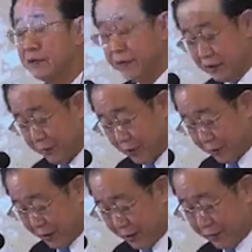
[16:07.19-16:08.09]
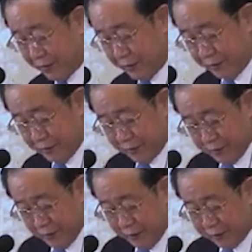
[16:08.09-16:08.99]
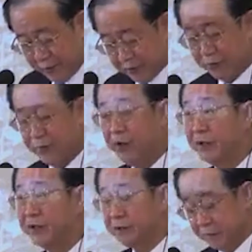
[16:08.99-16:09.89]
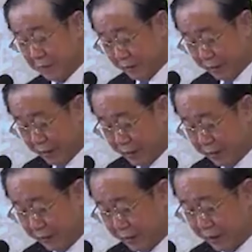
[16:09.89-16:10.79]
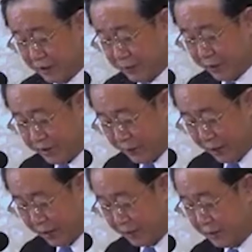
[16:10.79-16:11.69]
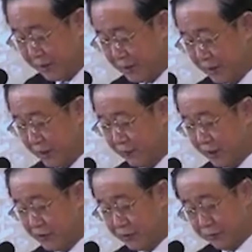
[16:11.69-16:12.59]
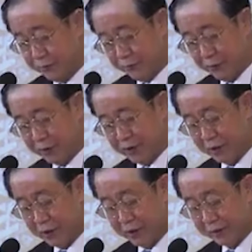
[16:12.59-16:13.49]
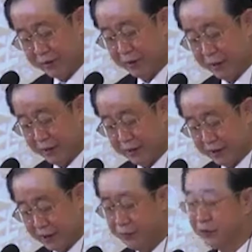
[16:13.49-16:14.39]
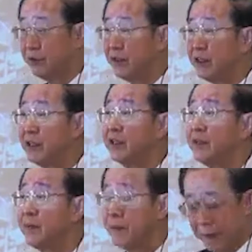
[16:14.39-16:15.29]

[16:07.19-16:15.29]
First of all, a very good morning. And let me express my sincere gratitude for the honor and the opportunity